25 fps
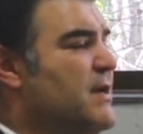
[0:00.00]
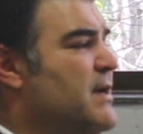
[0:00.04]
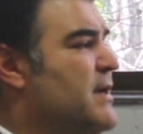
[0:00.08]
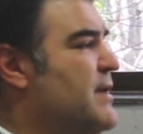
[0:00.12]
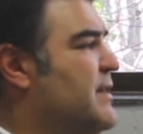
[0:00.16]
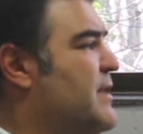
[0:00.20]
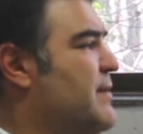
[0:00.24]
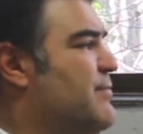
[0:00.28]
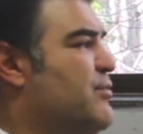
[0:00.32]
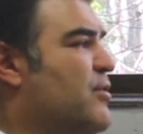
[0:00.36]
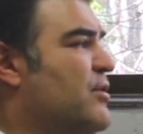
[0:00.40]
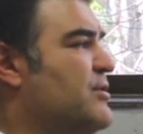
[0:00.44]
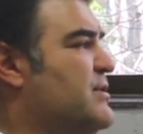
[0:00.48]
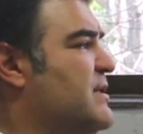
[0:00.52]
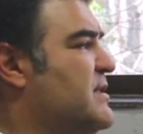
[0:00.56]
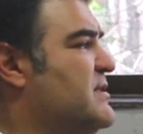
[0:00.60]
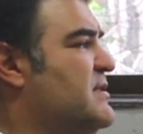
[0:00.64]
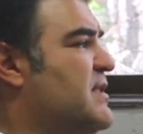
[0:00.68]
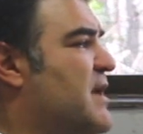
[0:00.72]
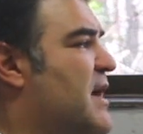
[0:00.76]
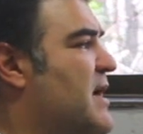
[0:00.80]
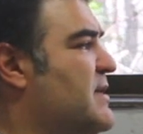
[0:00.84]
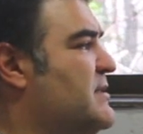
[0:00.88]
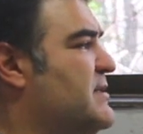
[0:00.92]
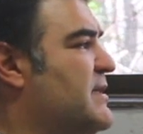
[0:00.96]
Their projects
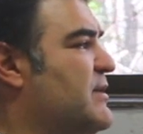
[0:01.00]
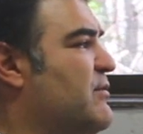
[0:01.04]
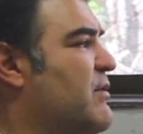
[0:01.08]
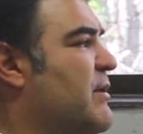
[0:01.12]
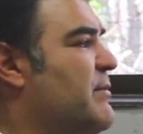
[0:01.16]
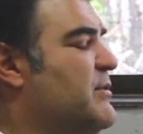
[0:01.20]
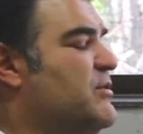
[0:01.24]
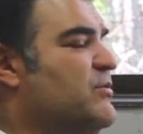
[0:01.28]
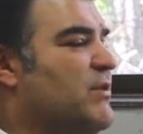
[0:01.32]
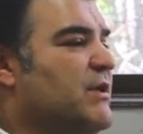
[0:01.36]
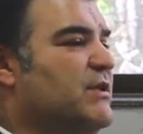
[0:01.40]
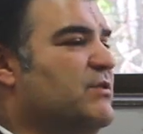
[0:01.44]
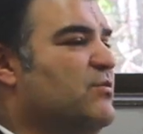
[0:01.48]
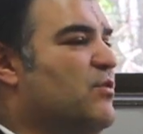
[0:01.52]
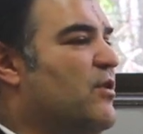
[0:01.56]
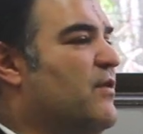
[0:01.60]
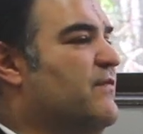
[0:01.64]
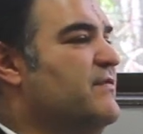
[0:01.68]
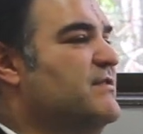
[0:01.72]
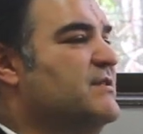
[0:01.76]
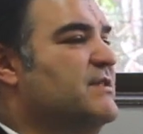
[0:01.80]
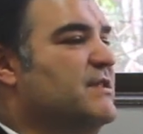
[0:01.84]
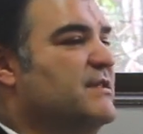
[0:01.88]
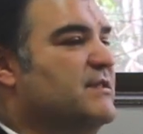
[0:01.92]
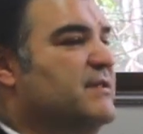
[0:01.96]
last anywhere between 12
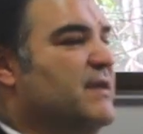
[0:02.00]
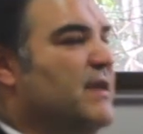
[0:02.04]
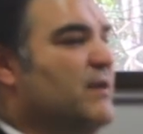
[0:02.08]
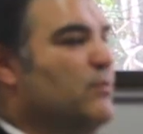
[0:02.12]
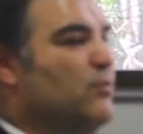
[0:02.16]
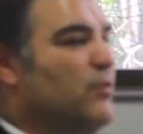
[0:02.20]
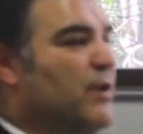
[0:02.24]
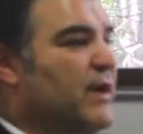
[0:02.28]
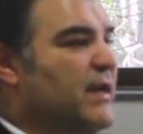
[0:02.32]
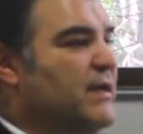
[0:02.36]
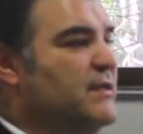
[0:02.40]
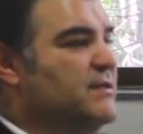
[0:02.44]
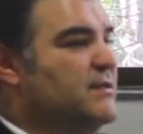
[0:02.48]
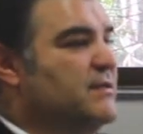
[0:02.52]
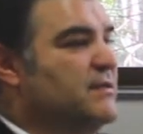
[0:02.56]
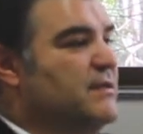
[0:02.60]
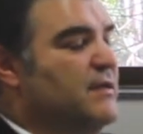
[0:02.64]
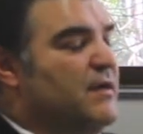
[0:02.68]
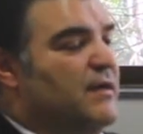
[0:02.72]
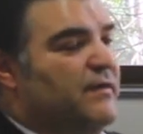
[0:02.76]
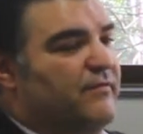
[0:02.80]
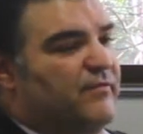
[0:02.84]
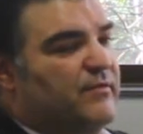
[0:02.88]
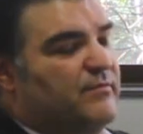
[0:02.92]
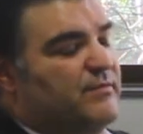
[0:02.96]
and 16 weeks,
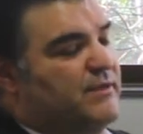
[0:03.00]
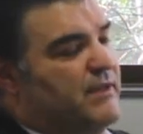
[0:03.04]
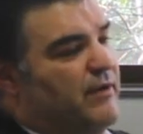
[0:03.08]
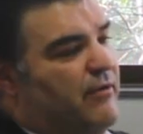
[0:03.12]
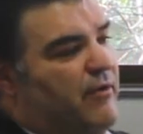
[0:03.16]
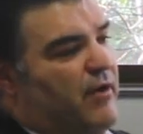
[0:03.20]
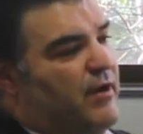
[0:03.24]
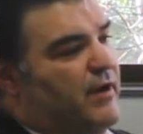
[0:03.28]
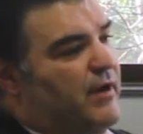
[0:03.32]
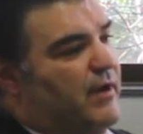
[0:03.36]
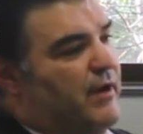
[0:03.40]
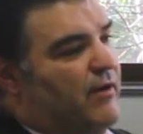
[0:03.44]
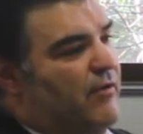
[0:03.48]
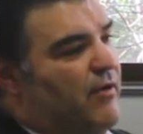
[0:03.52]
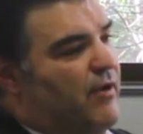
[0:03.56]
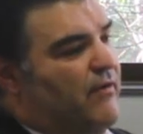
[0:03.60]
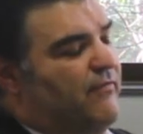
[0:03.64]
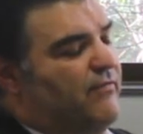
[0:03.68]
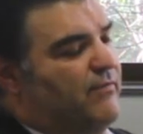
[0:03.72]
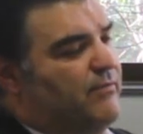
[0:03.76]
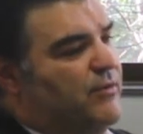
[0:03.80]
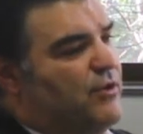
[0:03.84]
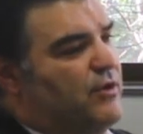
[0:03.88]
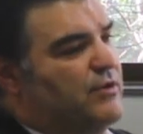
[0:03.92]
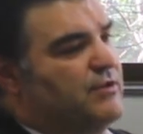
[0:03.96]
from zero to hero,
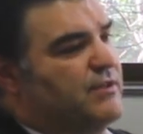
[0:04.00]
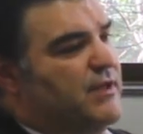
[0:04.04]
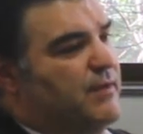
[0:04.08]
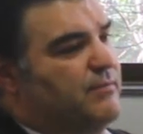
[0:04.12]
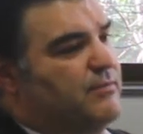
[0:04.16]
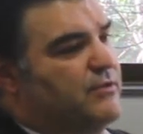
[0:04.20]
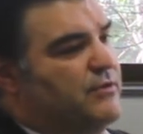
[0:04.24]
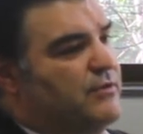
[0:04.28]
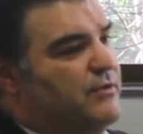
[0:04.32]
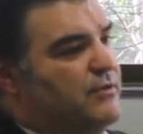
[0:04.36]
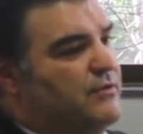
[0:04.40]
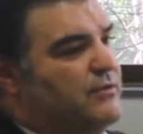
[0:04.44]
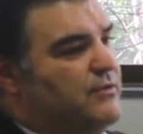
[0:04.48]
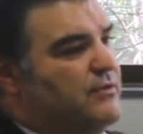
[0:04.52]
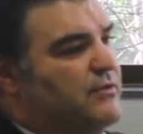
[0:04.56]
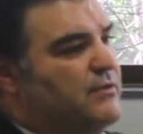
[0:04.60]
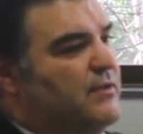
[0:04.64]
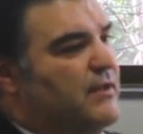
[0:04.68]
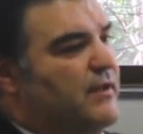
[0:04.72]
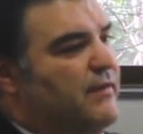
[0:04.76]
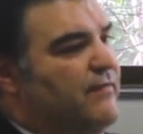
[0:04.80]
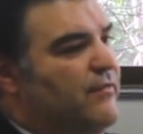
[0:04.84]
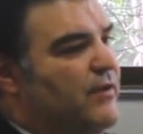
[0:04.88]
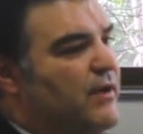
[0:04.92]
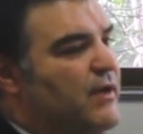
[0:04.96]
from concept to
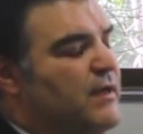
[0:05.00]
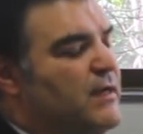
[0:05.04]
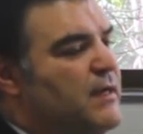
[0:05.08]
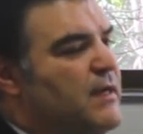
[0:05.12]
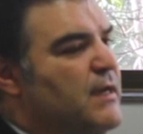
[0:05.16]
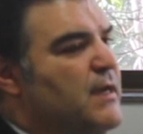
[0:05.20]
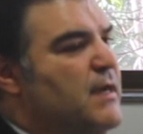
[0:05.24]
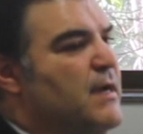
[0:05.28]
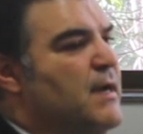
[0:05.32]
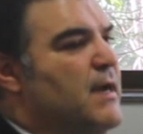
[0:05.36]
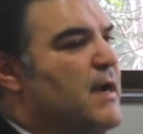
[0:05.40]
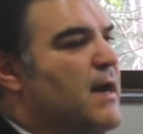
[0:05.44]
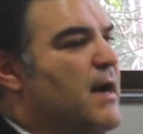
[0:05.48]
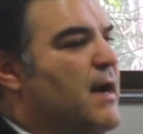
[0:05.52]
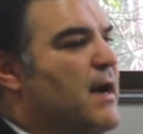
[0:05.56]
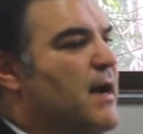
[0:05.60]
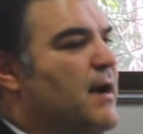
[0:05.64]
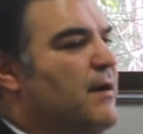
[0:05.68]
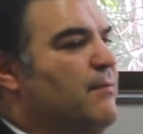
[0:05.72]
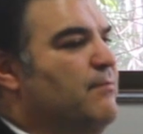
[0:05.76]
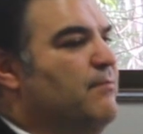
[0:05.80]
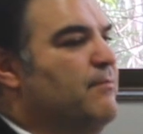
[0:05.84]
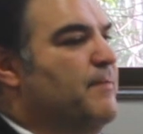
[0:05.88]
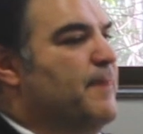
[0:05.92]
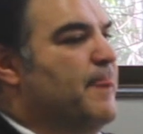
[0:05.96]
delivery,
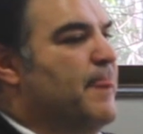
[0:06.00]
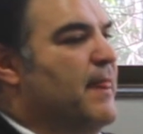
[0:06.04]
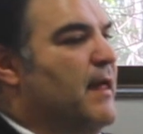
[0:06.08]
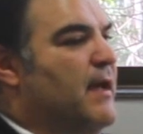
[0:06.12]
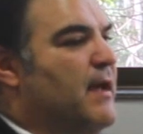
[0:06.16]
and